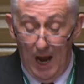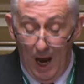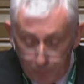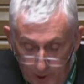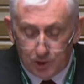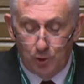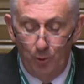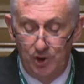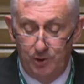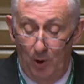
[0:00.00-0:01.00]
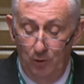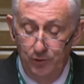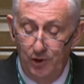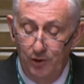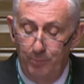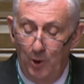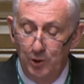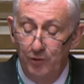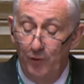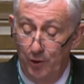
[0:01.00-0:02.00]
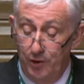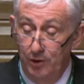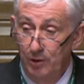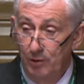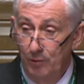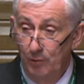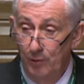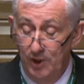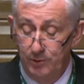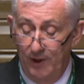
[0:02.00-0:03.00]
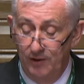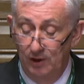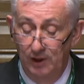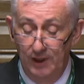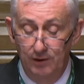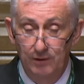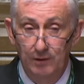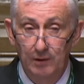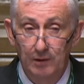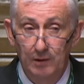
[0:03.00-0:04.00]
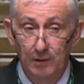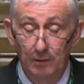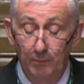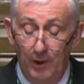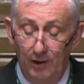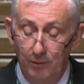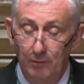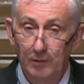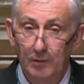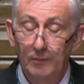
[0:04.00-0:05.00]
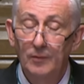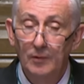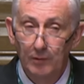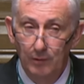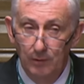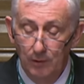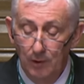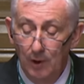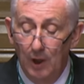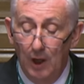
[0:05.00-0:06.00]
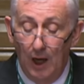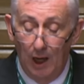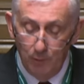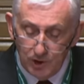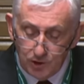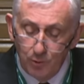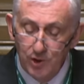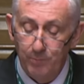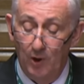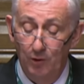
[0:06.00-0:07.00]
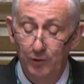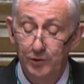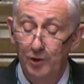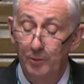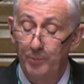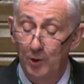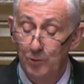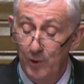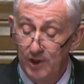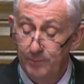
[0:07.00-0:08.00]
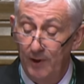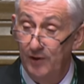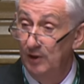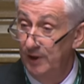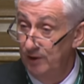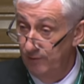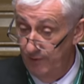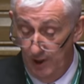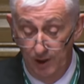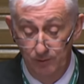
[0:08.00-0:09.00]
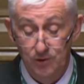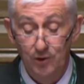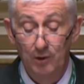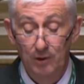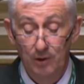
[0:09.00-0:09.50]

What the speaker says: I wish to respond to the point of order raised by the leader. I wish to respond to the point raised by the leader of the House.